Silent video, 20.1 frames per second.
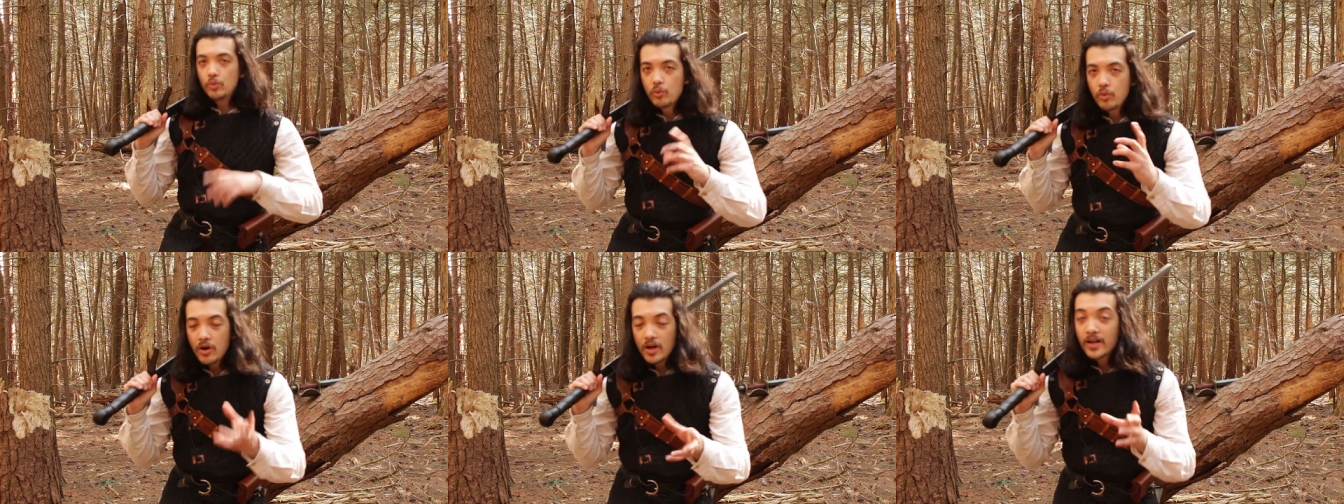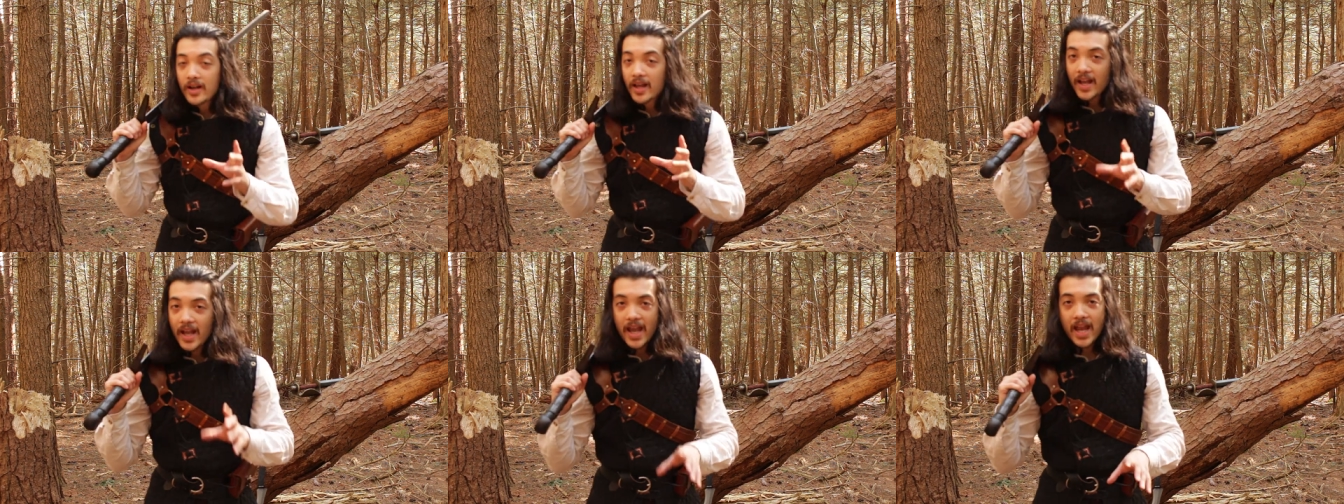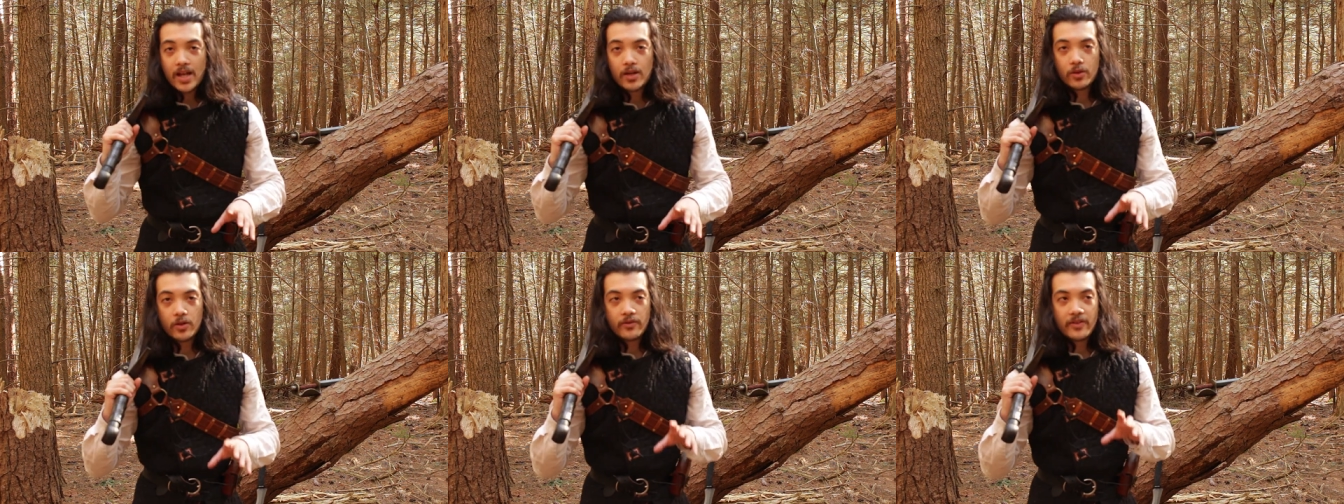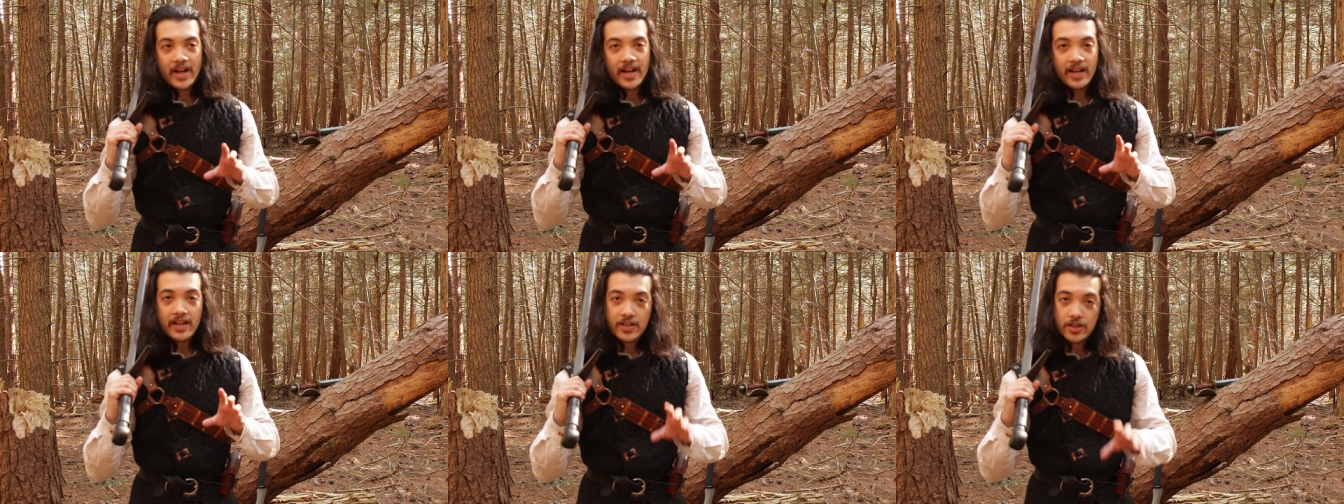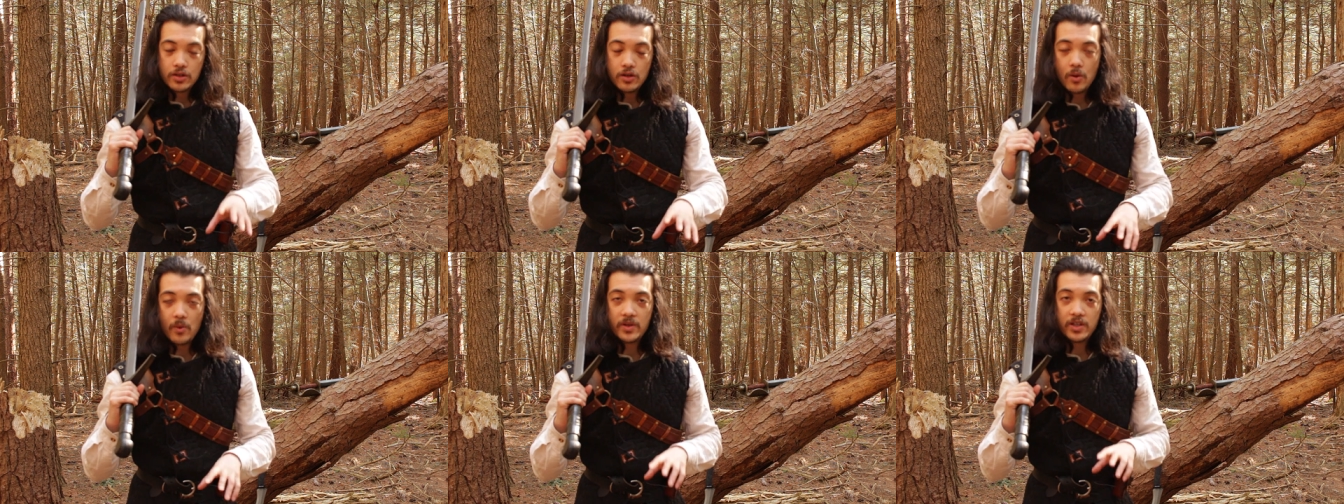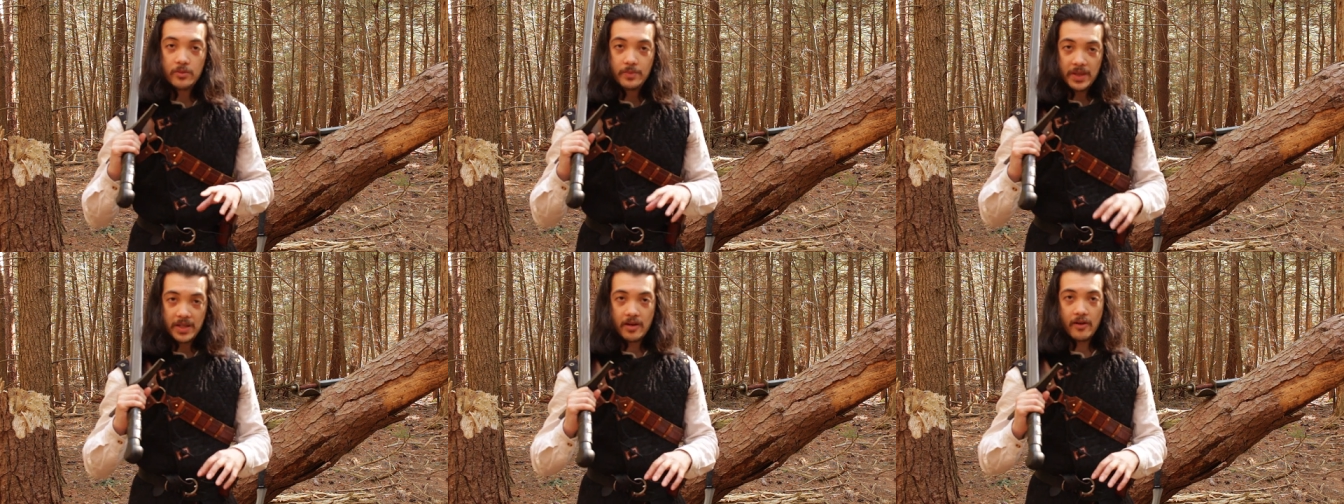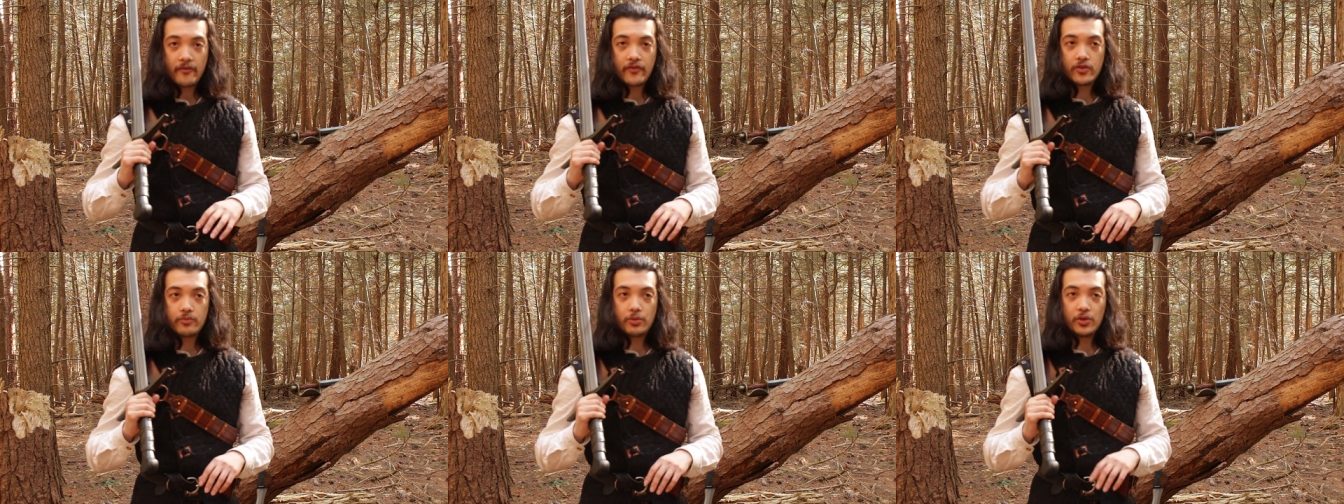want a handle that is going to be
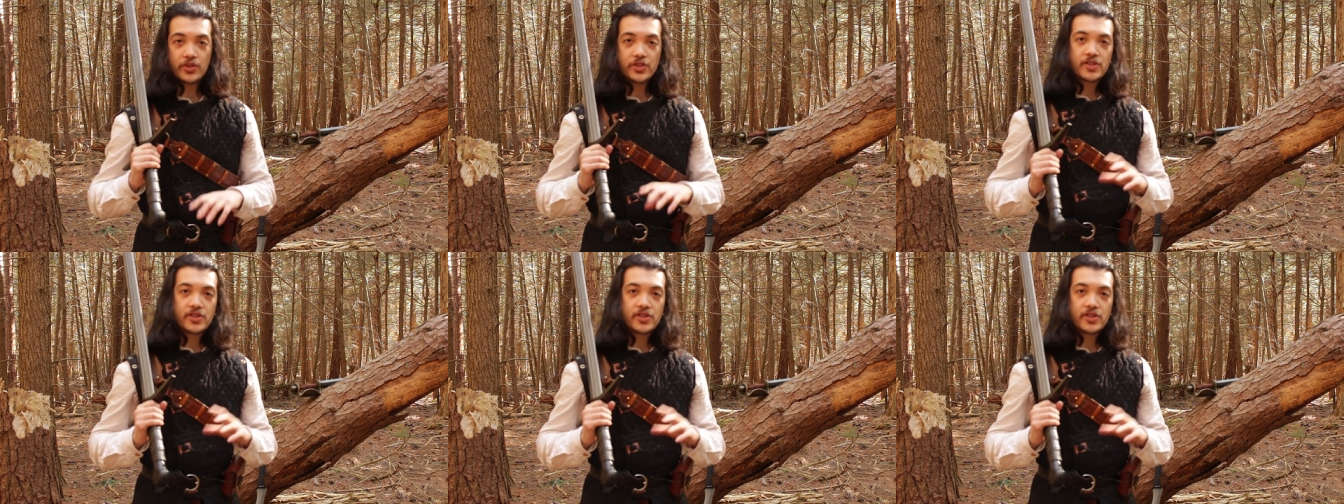comfortable,